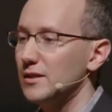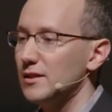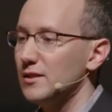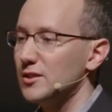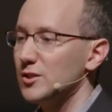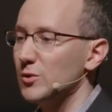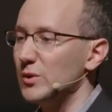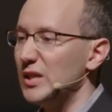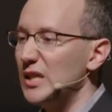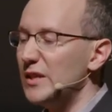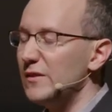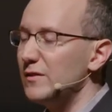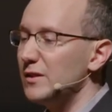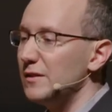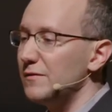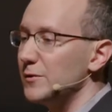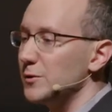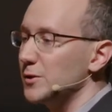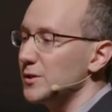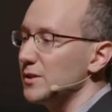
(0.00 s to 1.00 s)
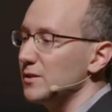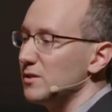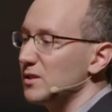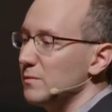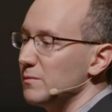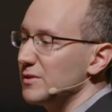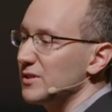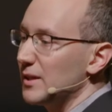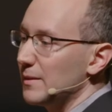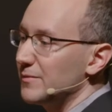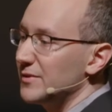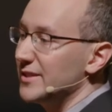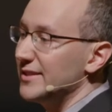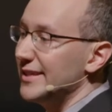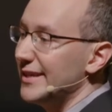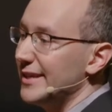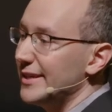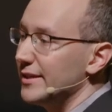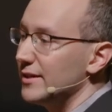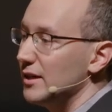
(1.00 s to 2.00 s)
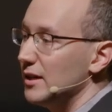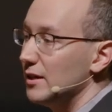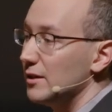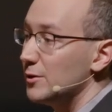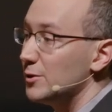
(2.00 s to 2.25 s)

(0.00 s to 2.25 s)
So even if your system is up to date,